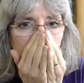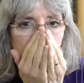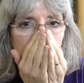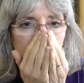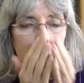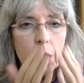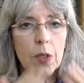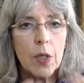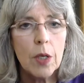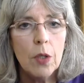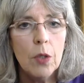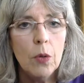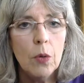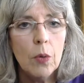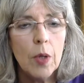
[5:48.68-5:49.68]
because I
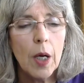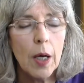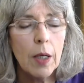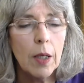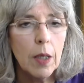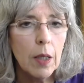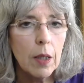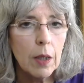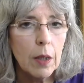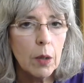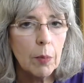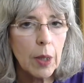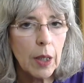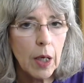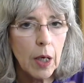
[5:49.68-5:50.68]
knew that I needed a little
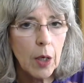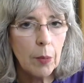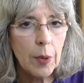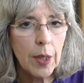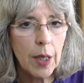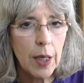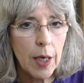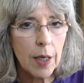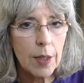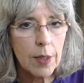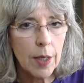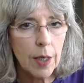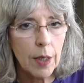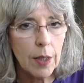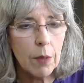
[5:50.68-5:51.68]
bit of carbon
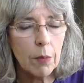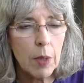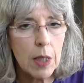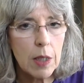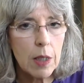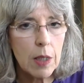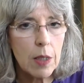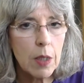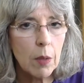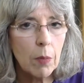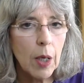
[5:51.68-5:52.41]
dioxide in my system.